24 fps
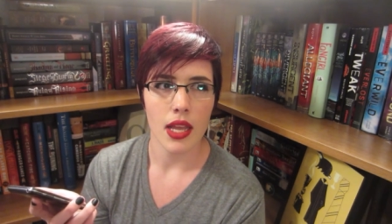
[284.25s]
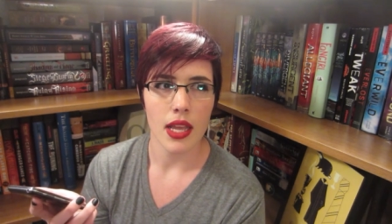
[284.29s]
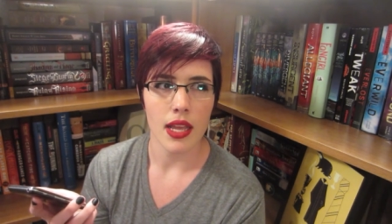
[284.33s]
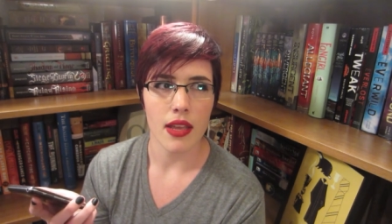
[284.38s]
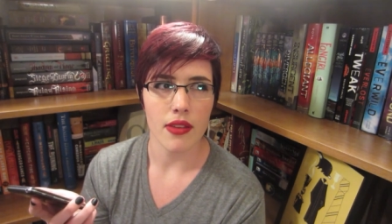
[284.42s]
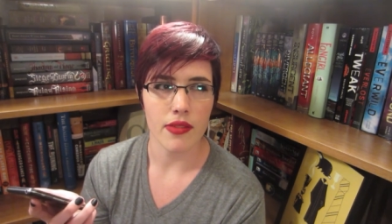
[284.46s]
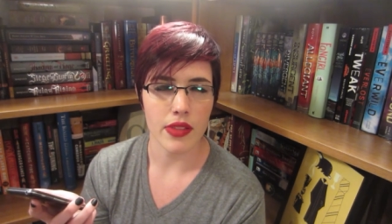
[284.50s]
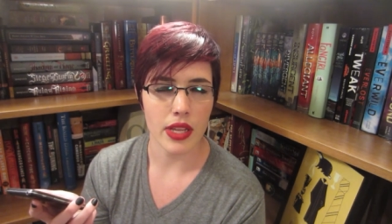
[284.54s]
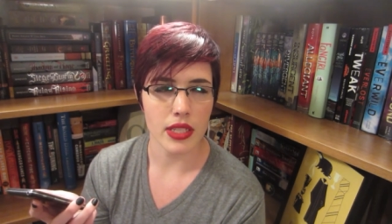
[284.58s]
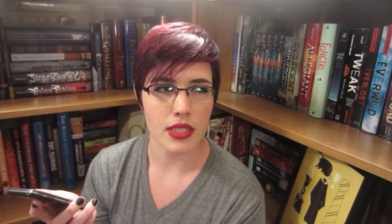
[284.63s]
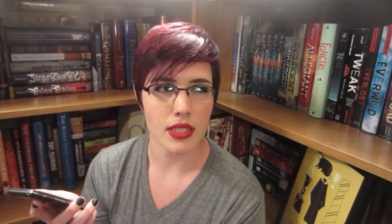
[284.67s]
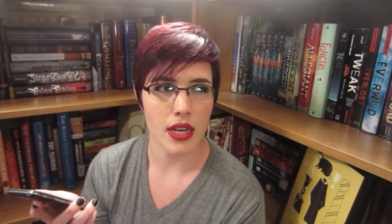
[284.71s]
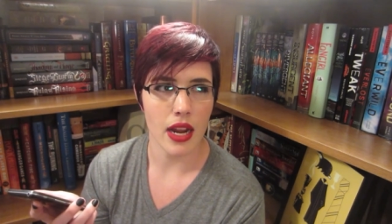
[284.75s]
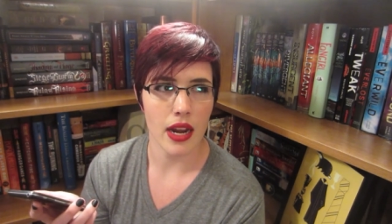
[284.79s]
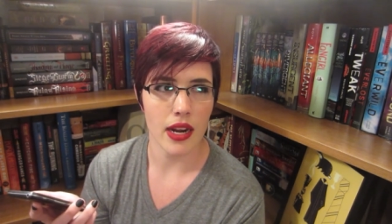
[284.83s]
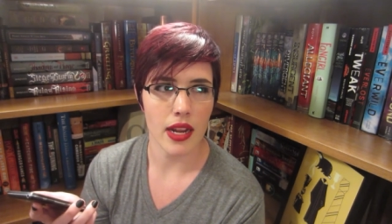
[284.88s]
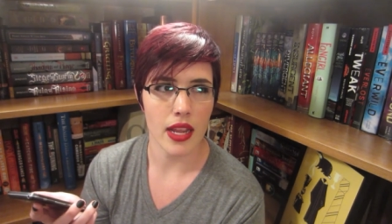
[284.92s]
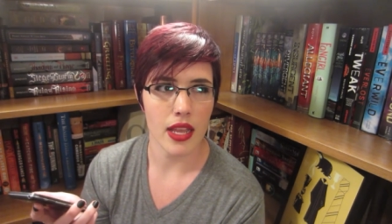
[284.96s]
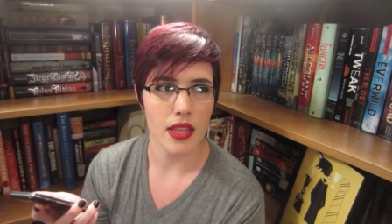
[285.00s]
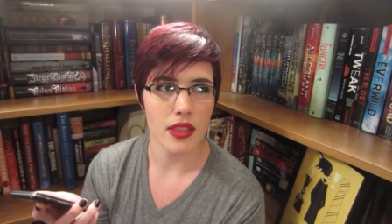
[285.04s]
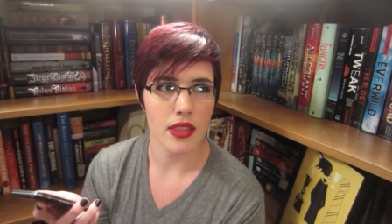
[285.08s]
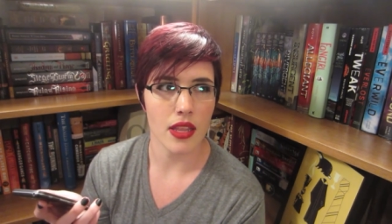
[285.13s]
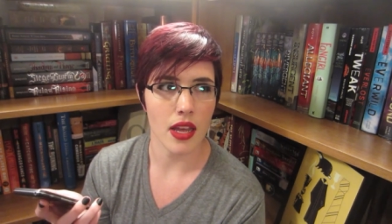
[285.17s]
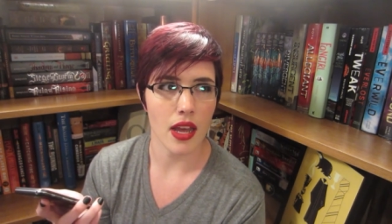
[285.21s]
If that's not
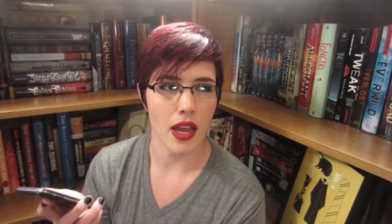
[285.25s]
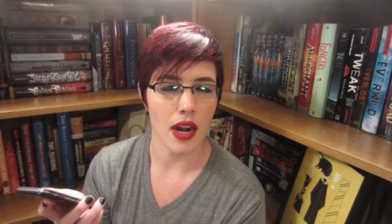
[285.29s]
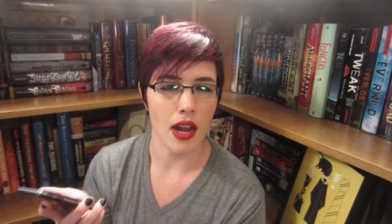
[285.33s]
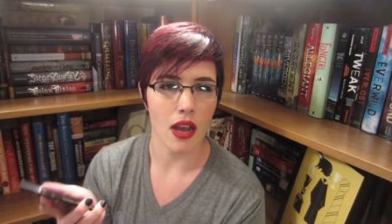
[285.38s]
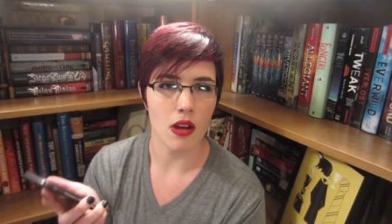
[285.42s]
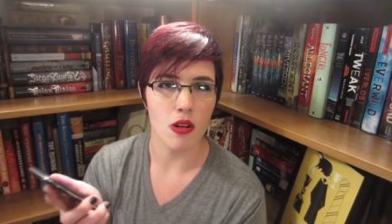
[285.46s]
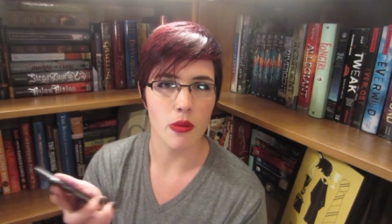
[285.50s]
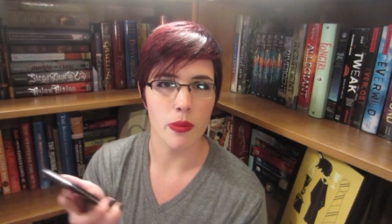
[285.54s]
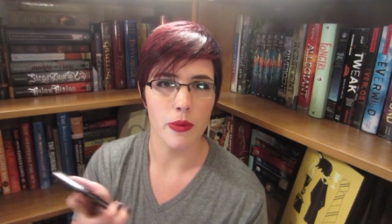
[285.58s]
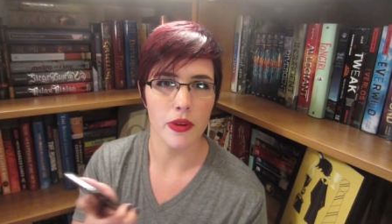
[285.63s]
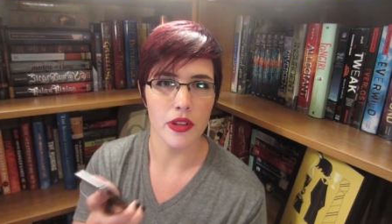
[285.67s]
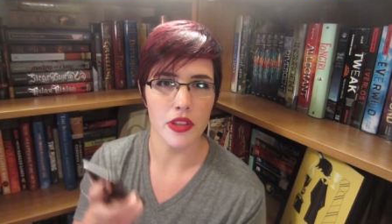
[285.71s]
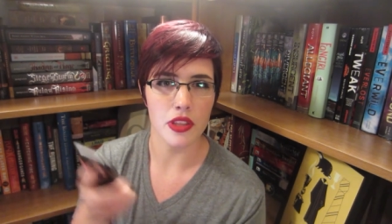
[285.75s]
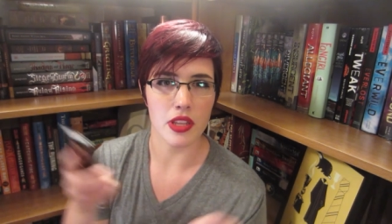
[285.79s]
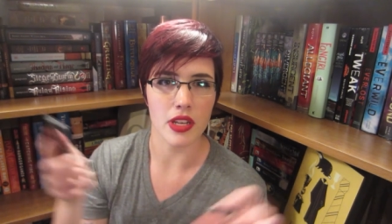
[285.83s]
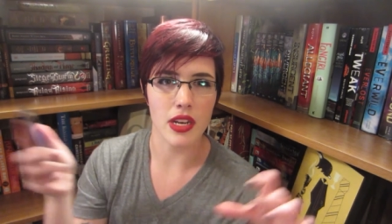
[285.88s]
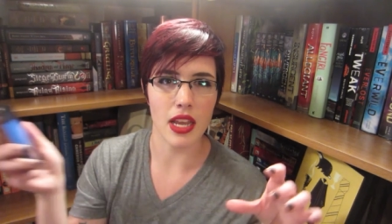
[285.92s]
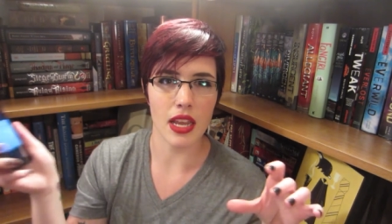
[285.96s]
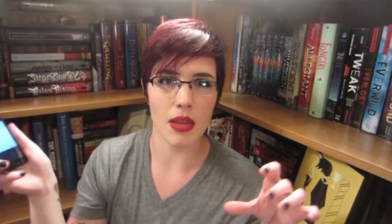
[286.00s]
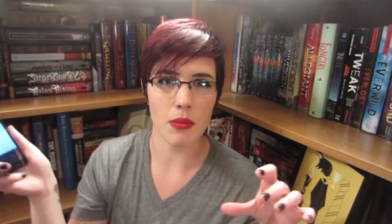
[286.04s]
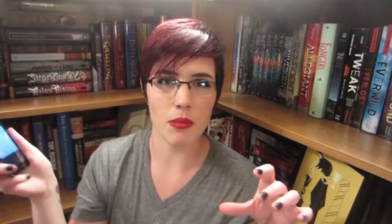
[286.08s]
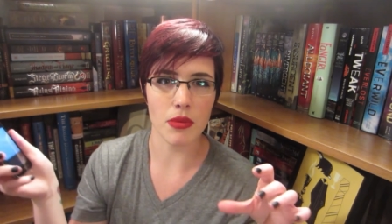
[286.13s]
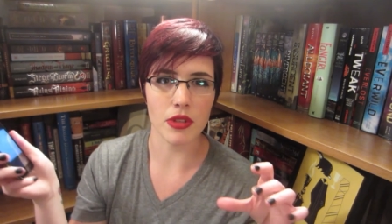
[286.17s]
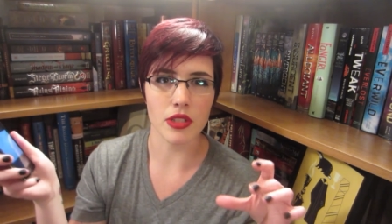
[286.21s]
it, then I'll put the
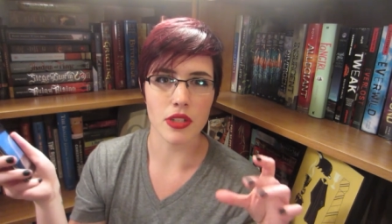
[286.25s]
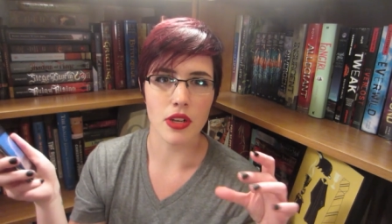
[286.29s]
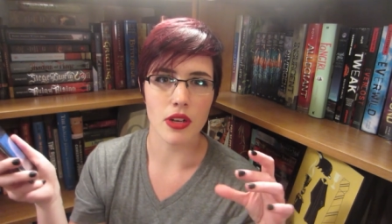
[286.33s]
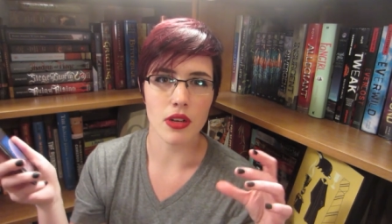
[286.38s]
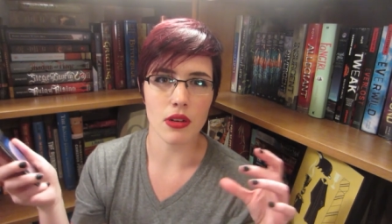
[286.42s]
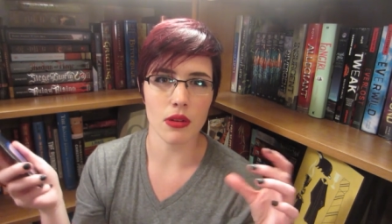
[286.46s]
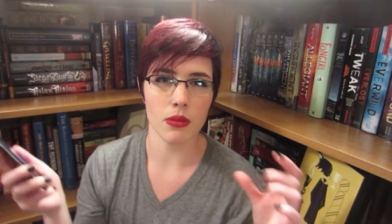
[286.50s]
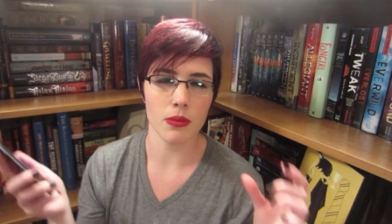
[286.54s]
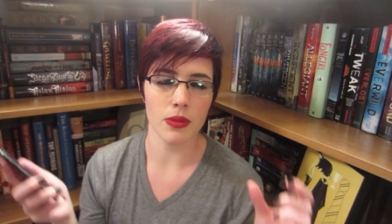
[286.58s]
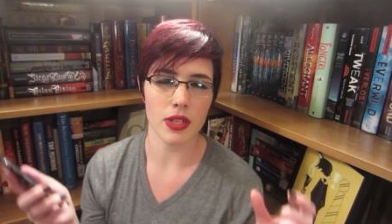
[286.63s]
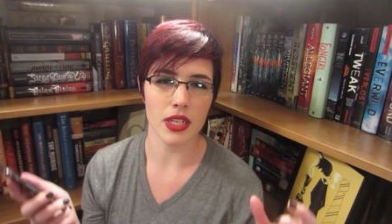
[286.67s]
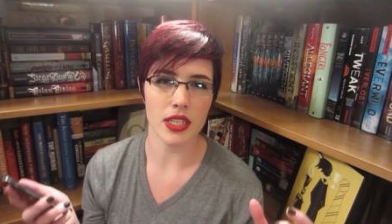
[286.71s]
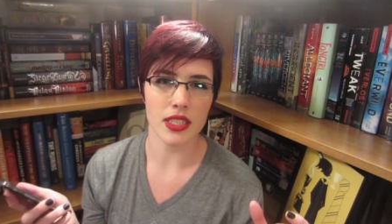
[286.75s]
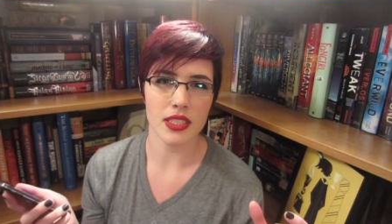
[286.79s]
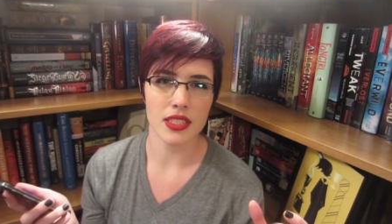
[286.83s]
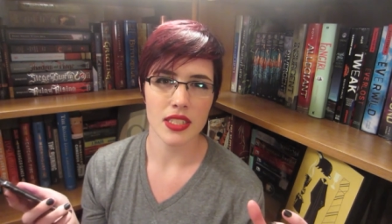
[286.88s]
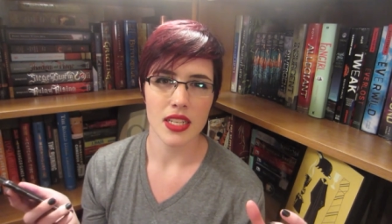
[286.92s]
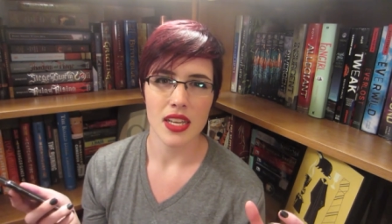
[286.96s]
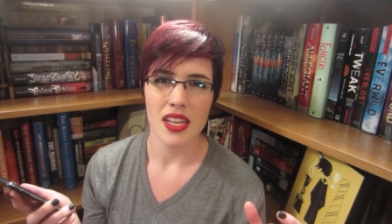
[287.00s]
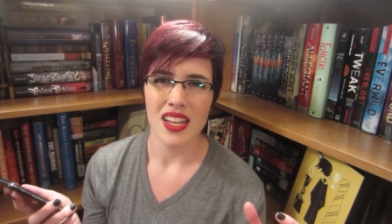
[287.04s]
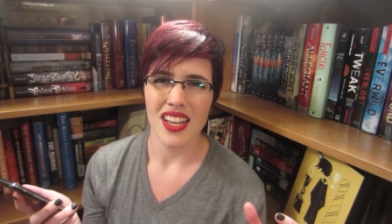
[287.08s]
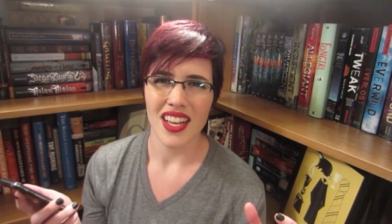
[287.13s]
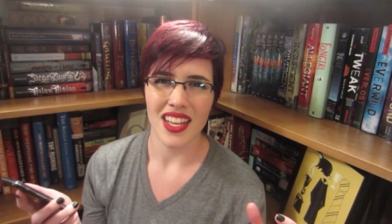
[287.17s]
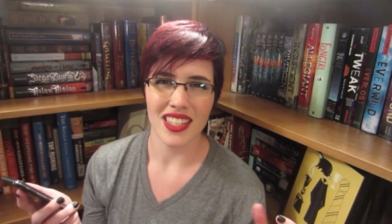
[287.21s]
name below, but it's
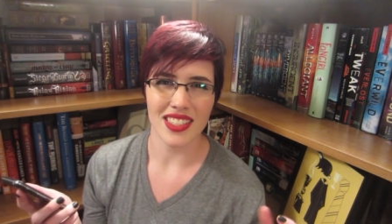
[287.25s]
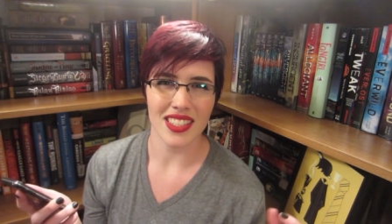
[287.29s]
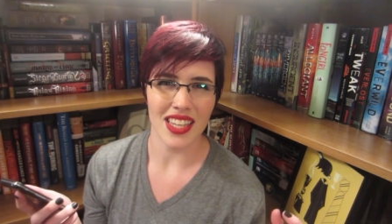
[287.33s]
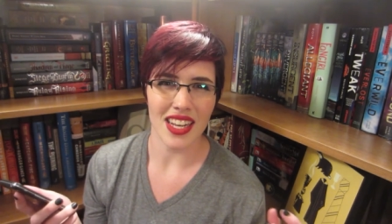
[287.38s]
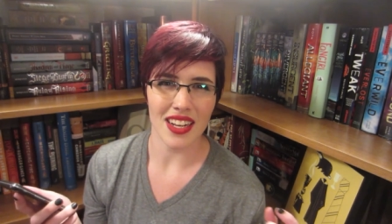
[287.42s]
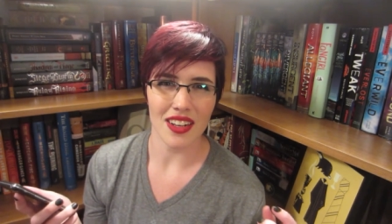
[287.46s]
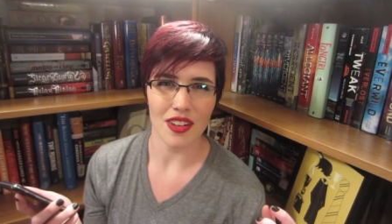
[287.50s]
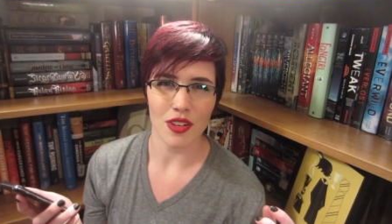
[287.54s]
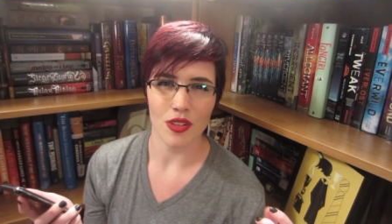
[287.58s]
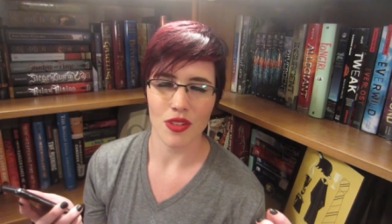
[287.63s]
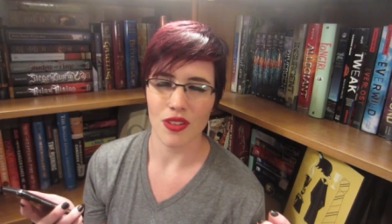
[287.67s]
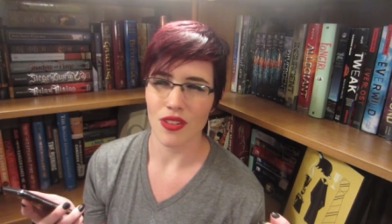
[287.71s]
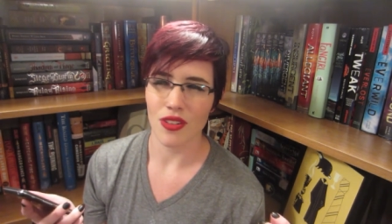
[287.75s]
it's like